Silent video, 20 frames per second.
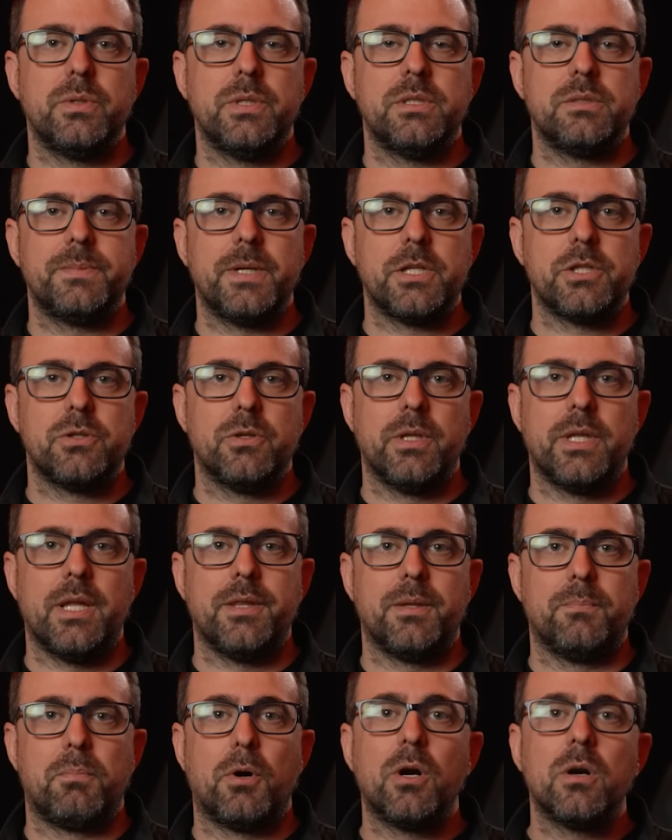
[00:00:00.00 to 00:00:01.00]
is make sure that
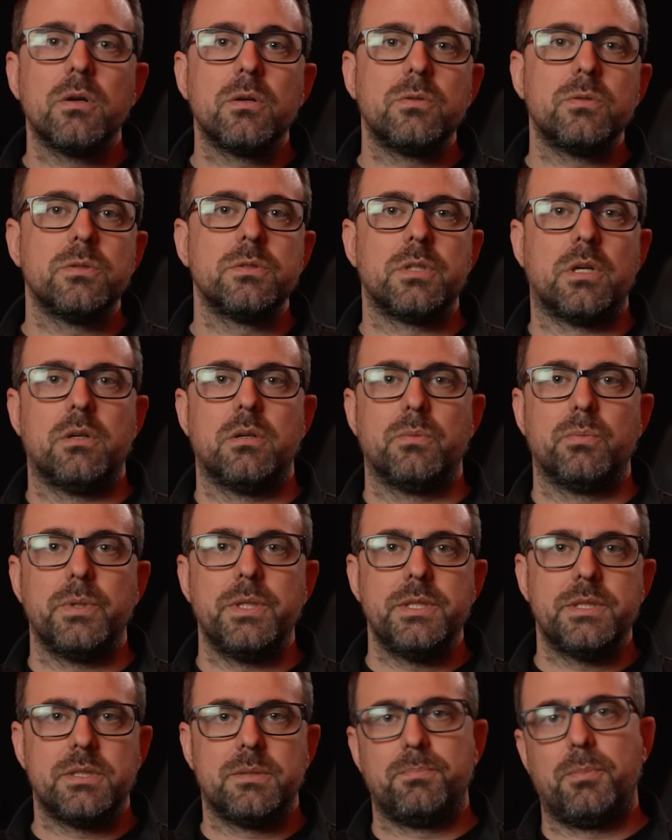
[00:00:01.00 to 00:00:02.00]
the barnacles are
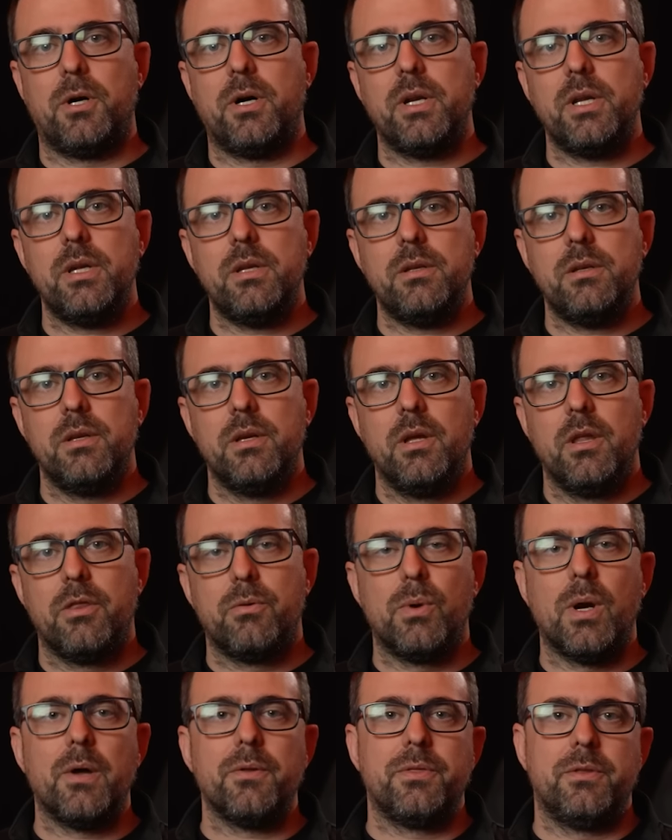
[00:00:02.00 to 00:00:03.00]
respawning
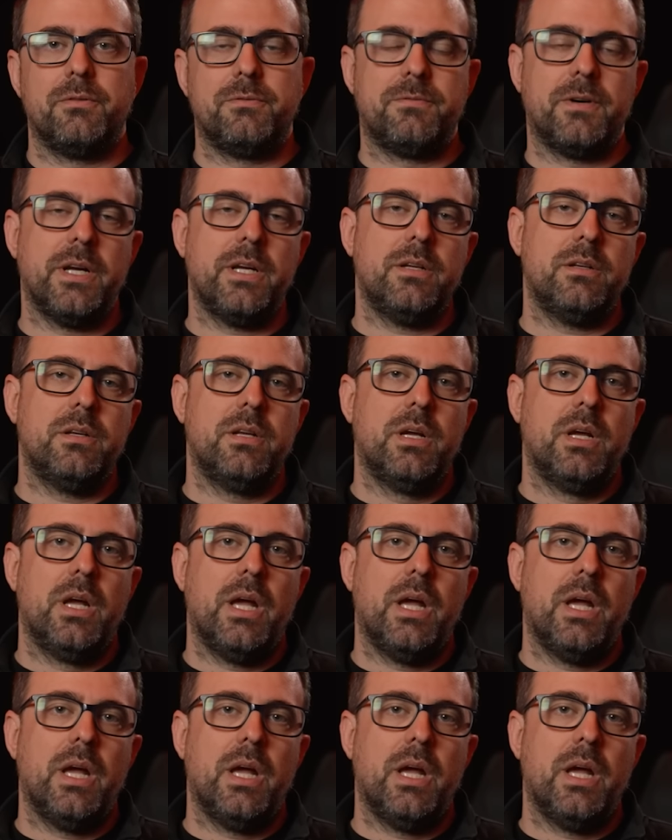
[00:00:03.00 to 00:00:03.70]
throughout the fight